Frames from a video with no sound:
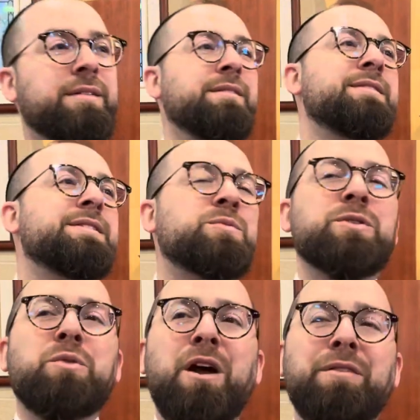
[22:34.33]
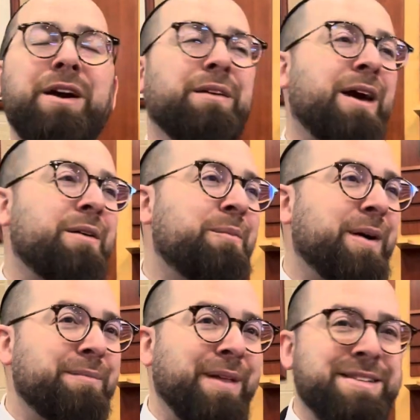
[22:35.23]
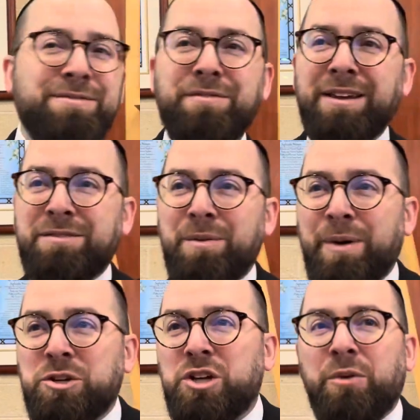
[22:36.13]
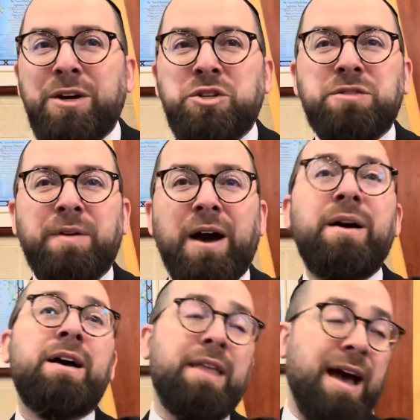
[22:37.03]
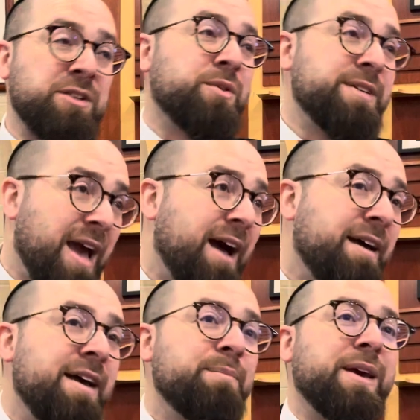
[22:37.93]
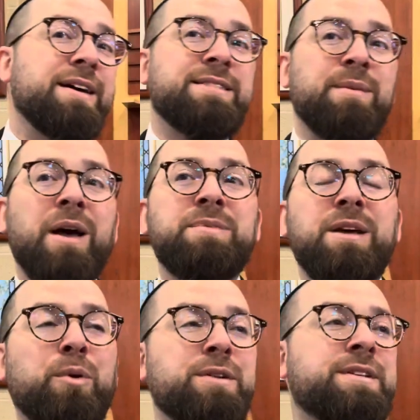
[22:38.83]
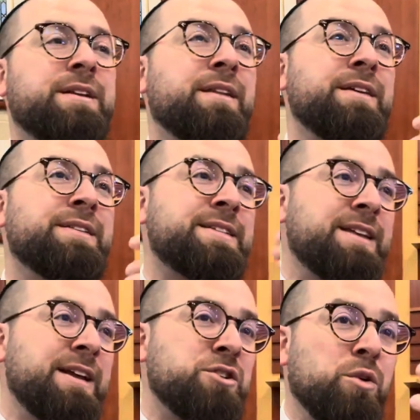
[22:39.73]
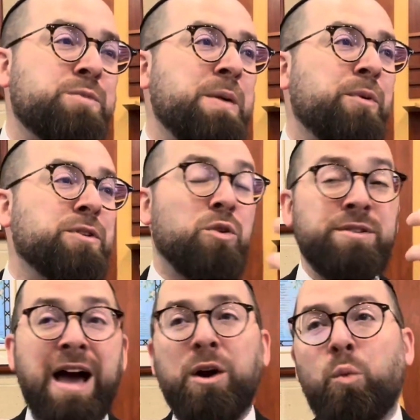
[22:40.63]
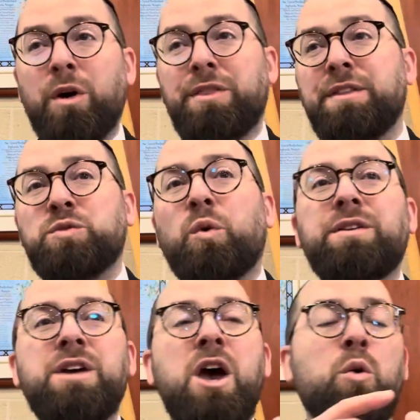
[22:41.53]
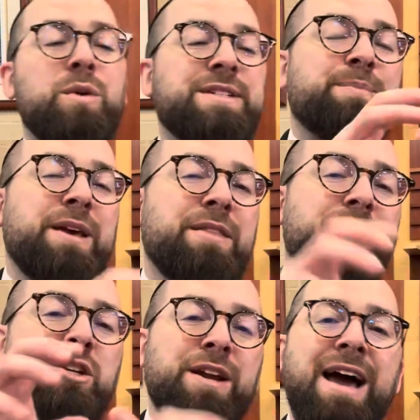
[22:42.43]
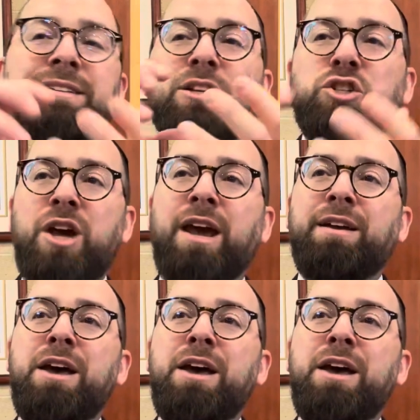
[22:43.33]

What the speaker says: He says, what's going on over here? But that's like a bunch of generations from now. The answer is, yeah, because sometimes a person, this nation, those people's entire worth in this world was to be the connecting chain